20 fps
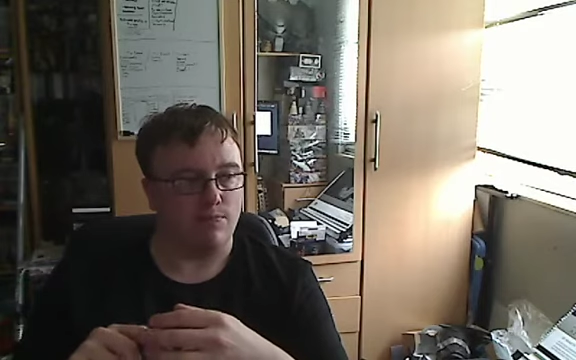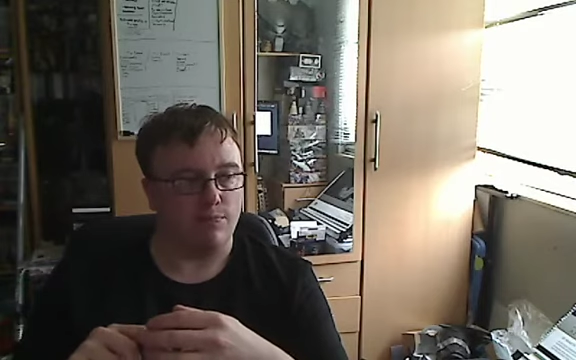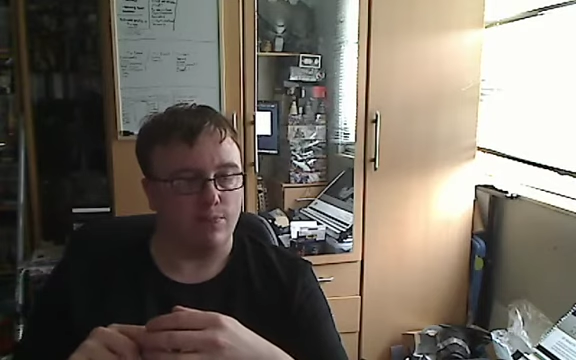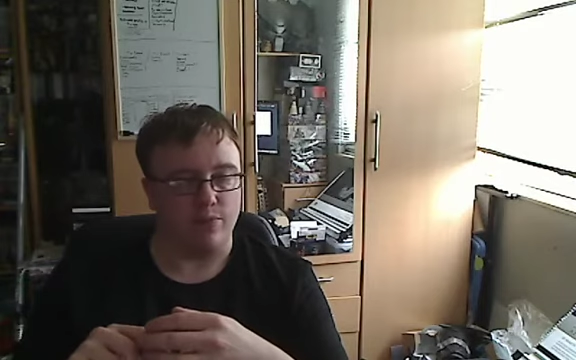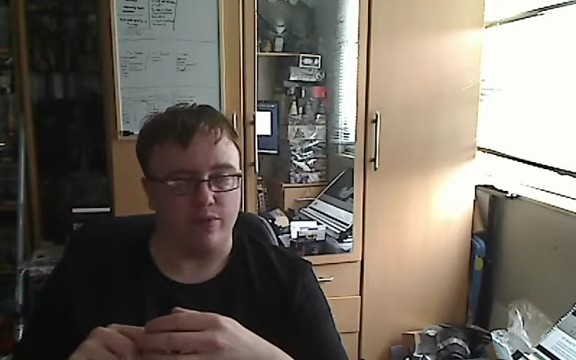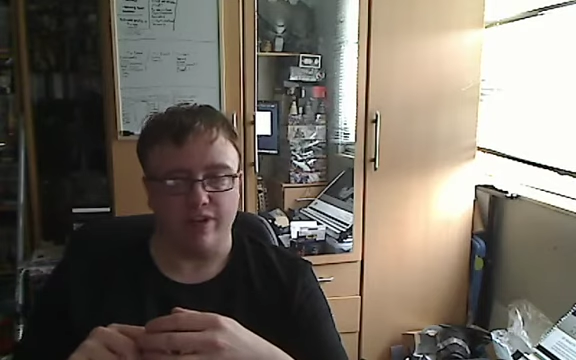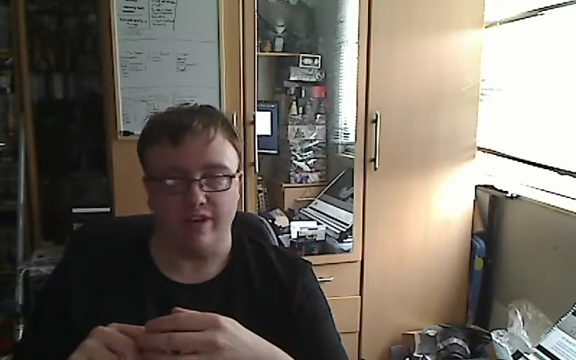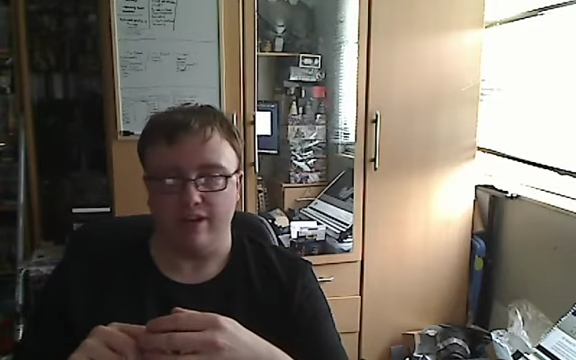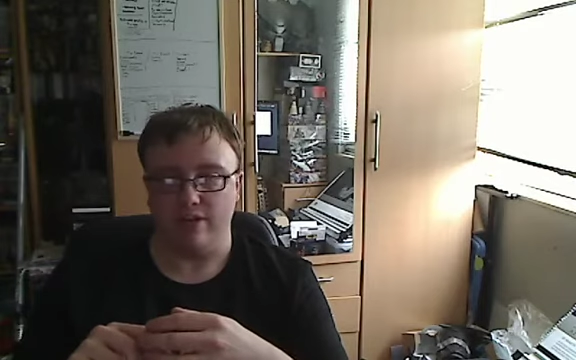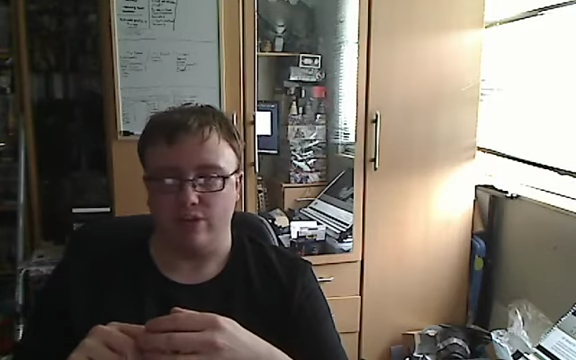
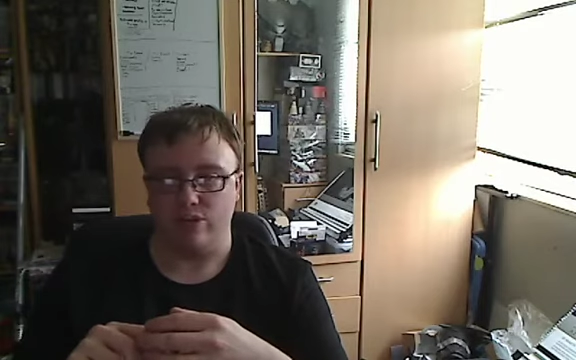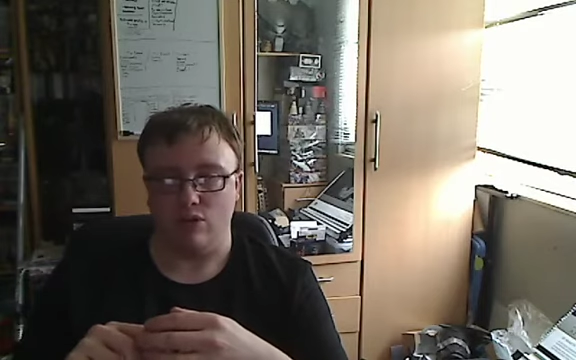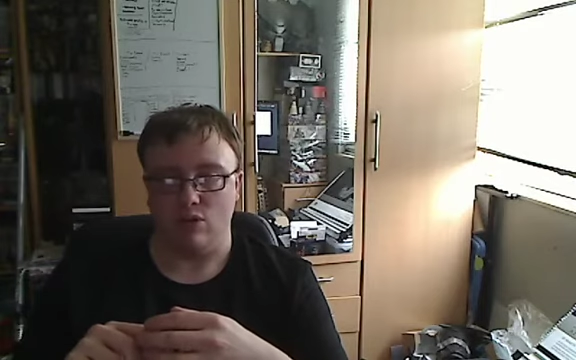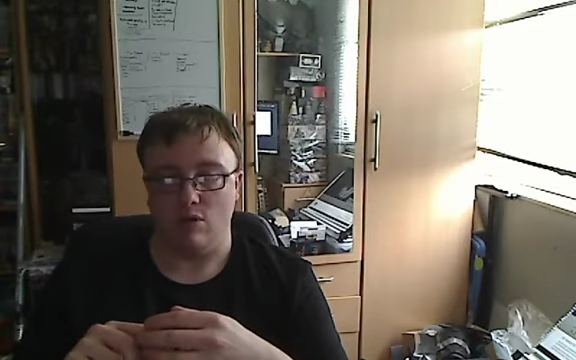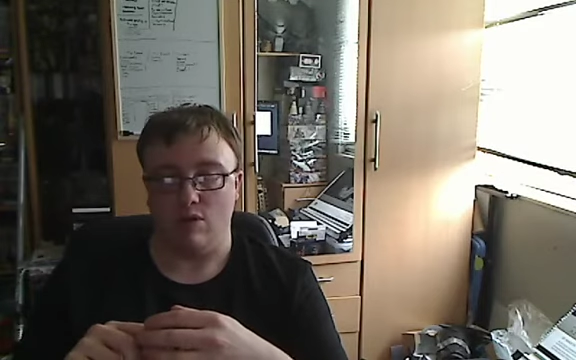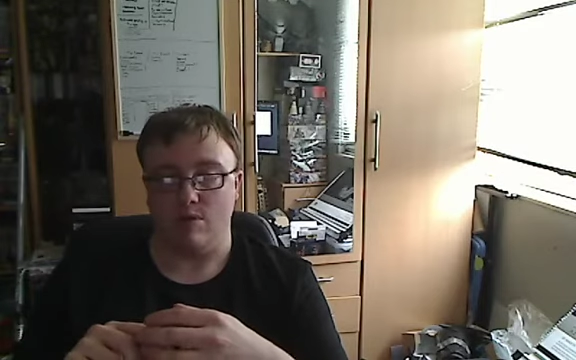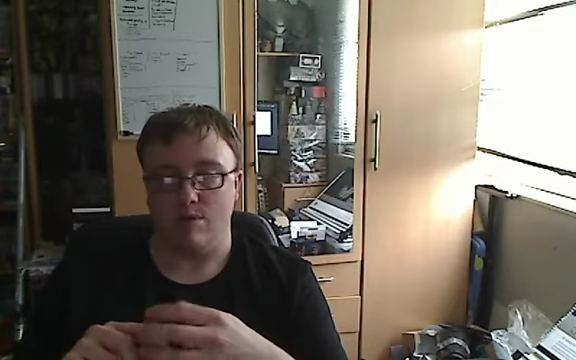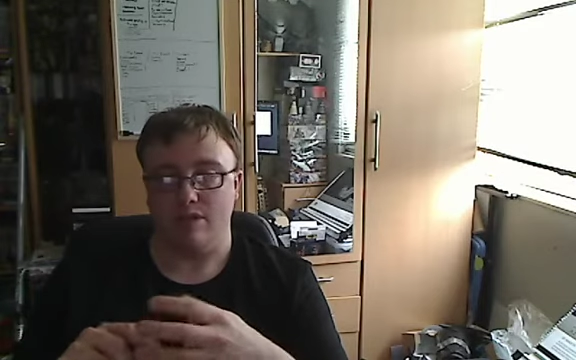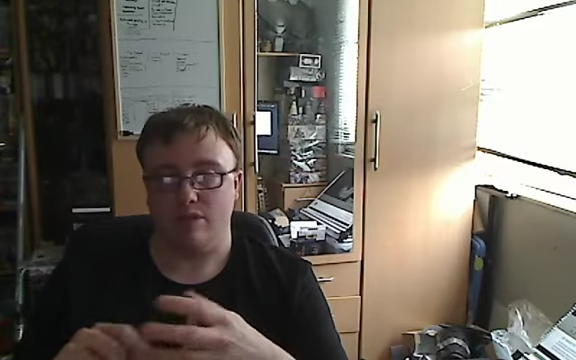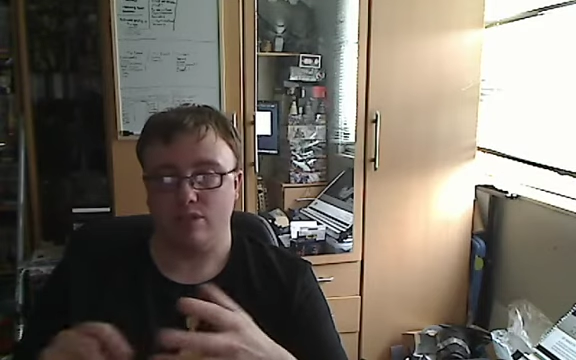Yeah,
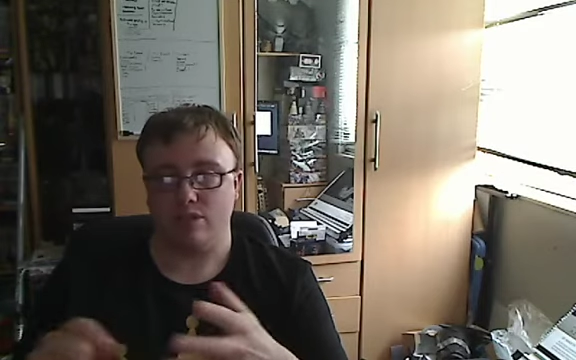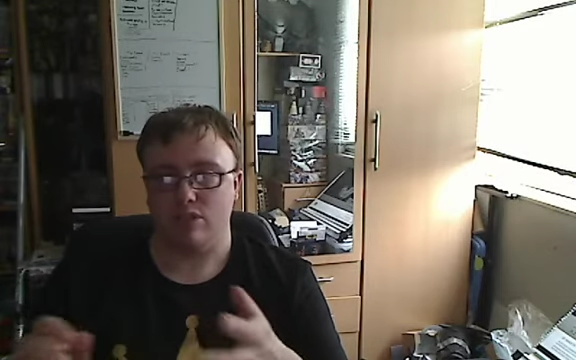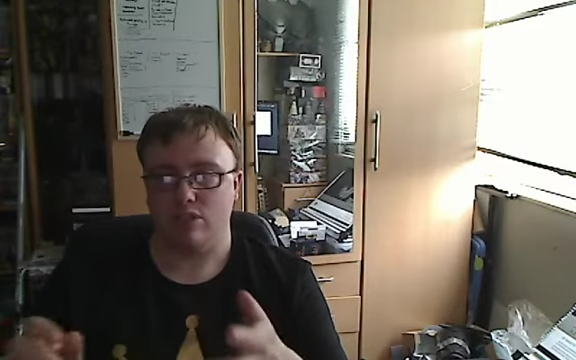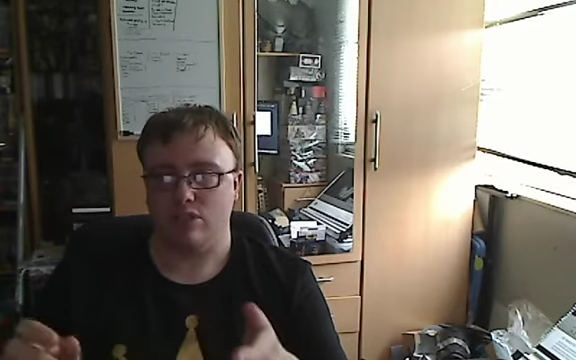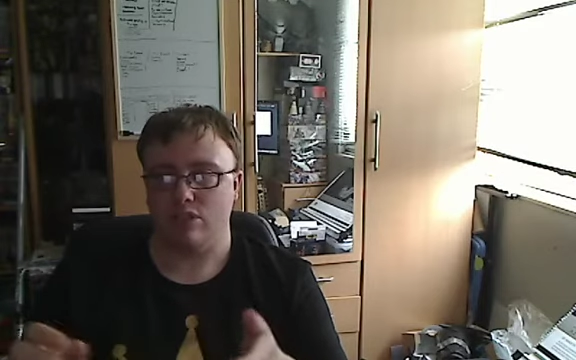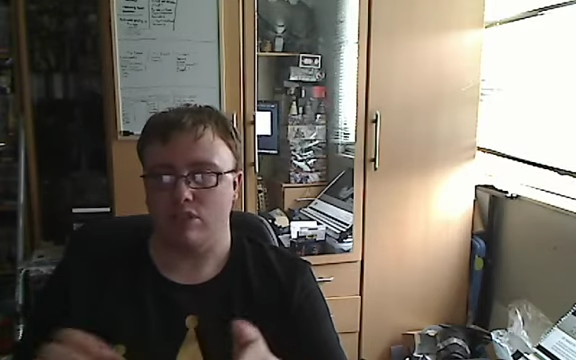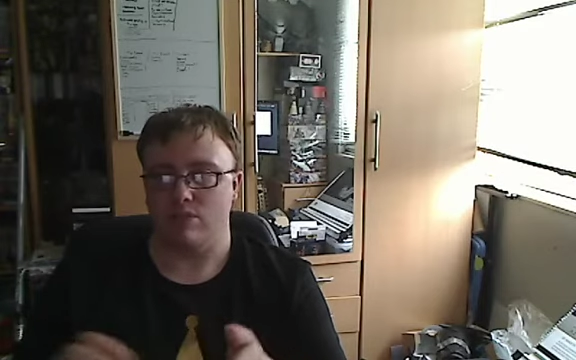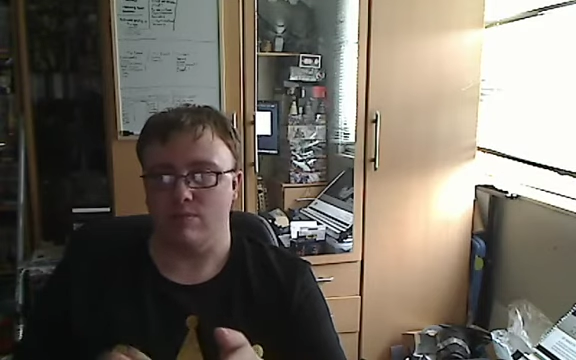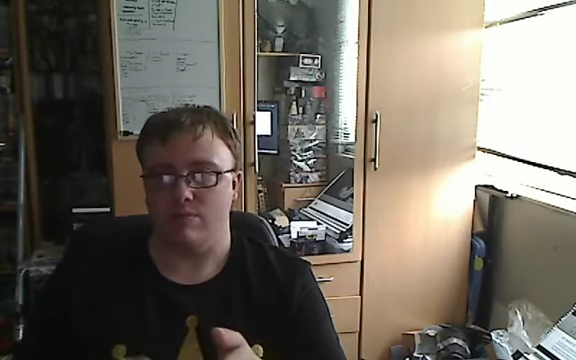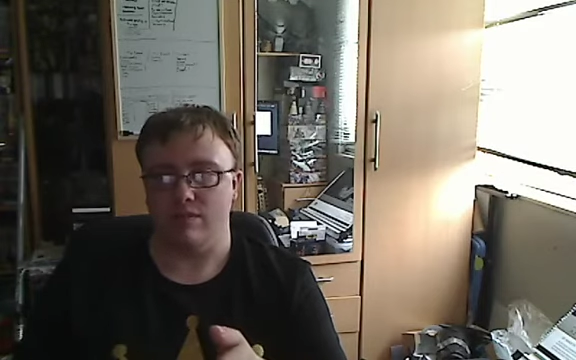so that's just
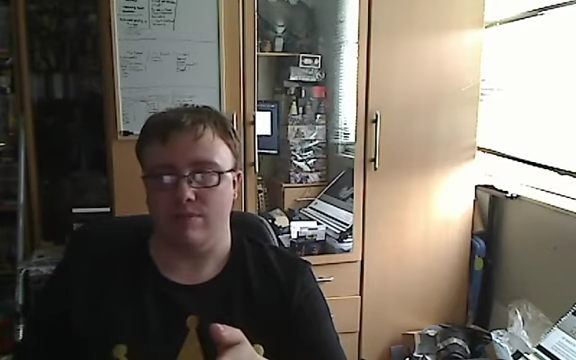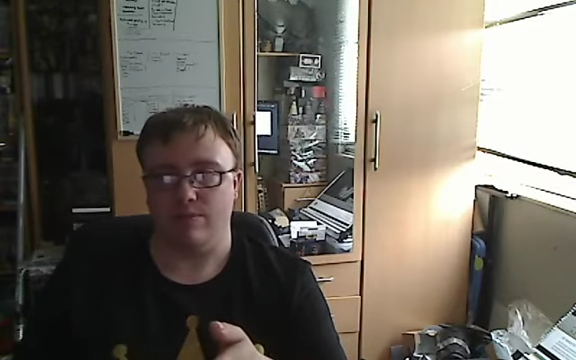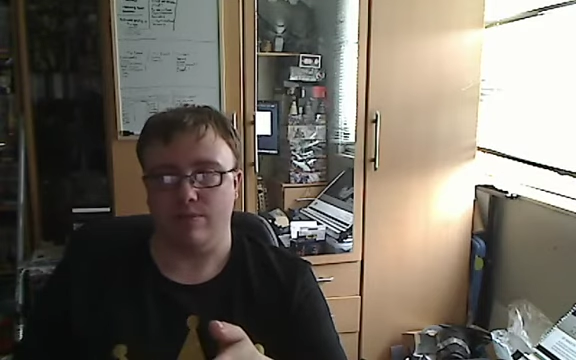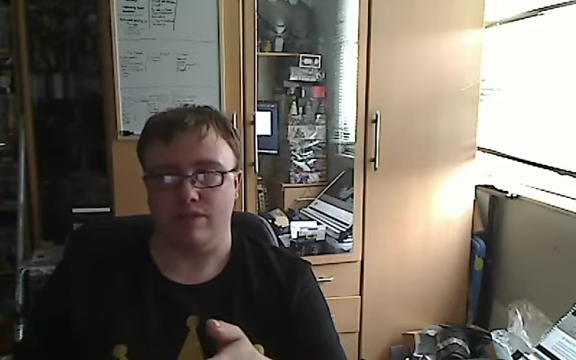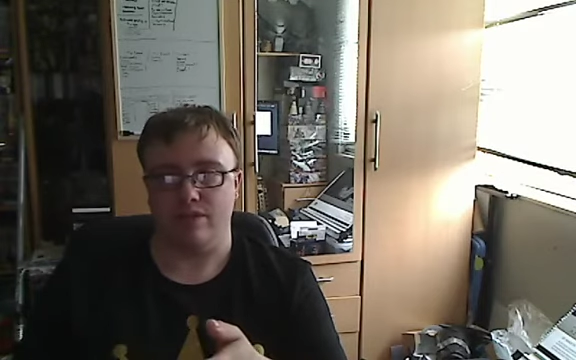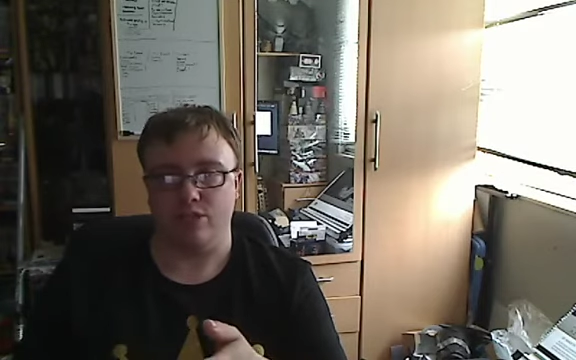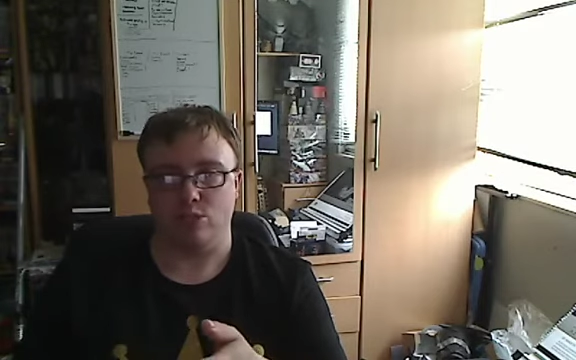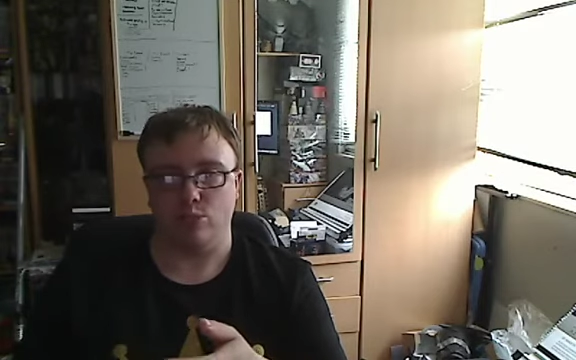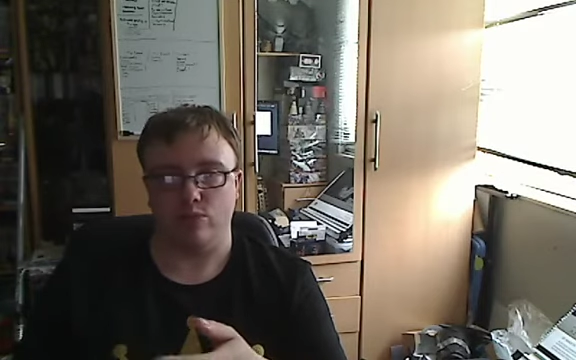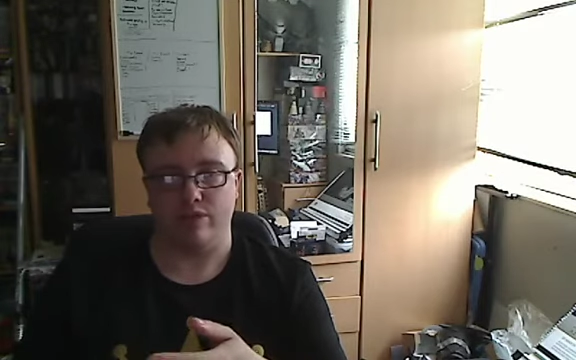going to be a
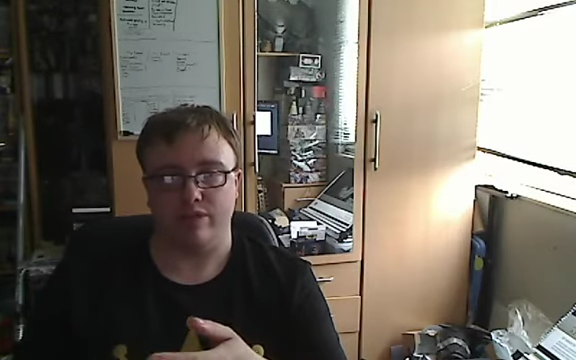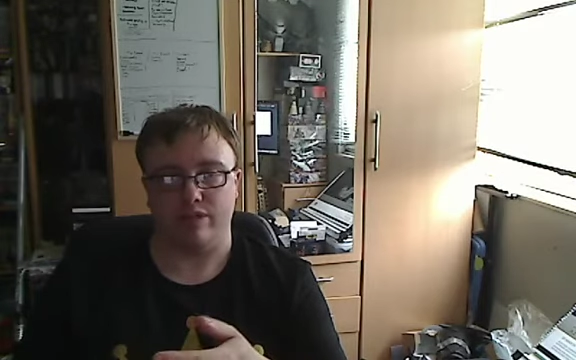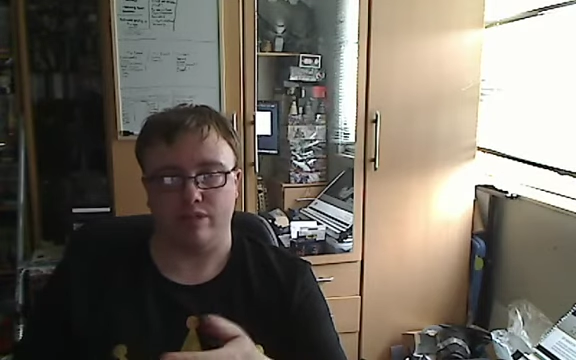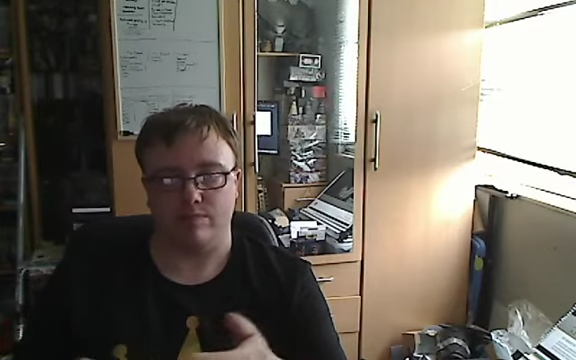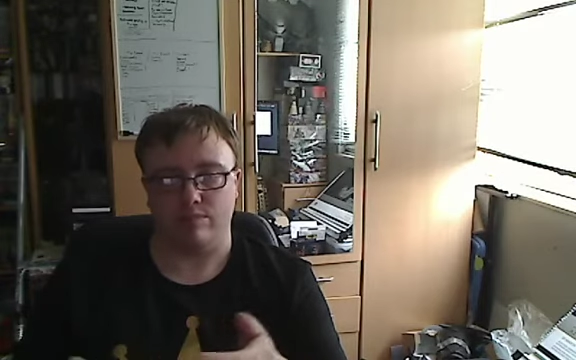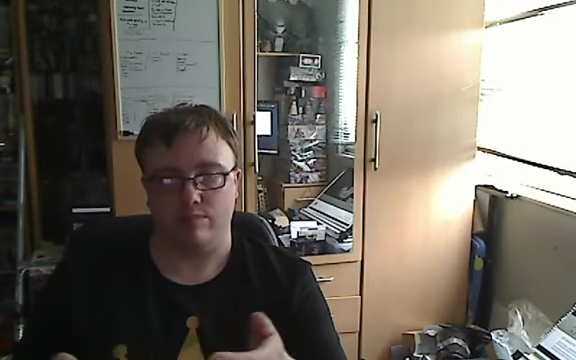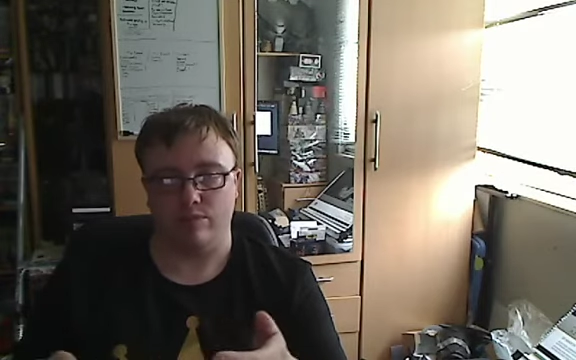place where I can